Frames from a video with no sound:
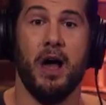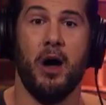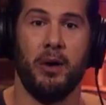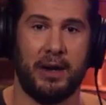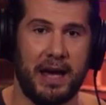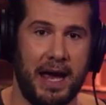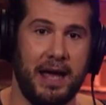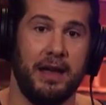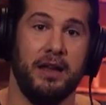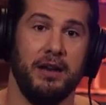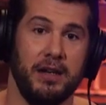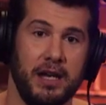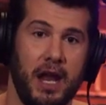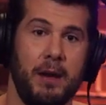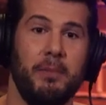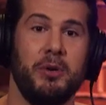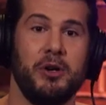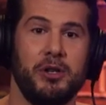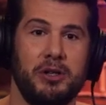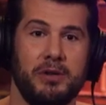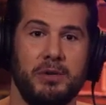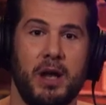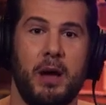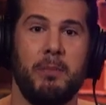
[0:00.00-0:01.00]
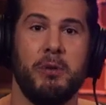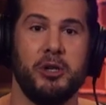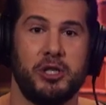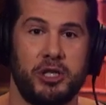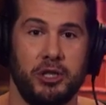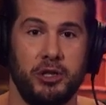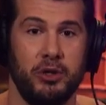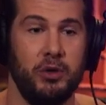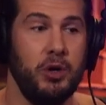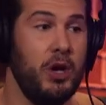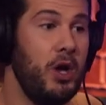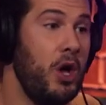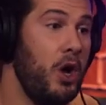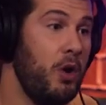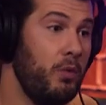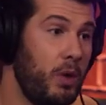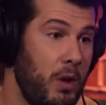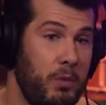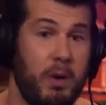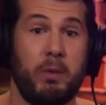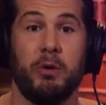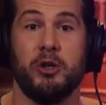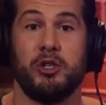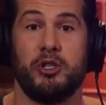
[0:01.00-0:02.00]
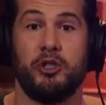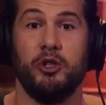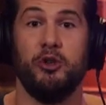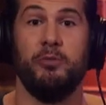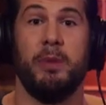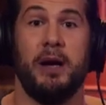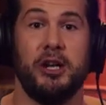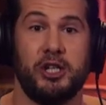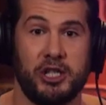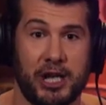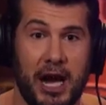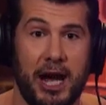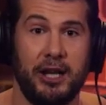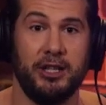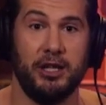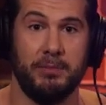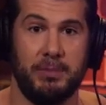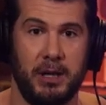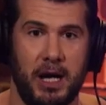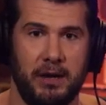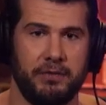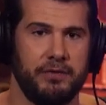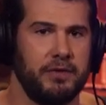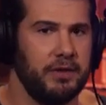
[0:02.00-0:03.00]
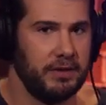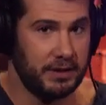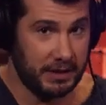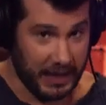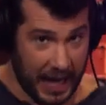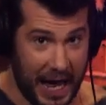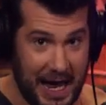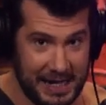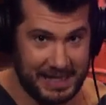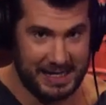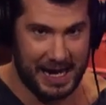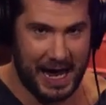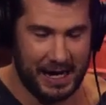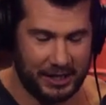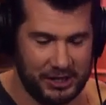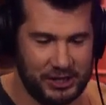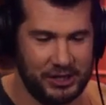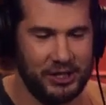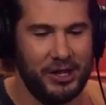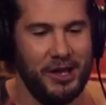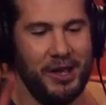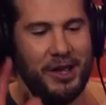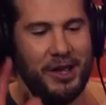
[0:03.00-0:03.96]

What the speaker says: okay, number two, when we were sued by Shia LaBeouf. Context.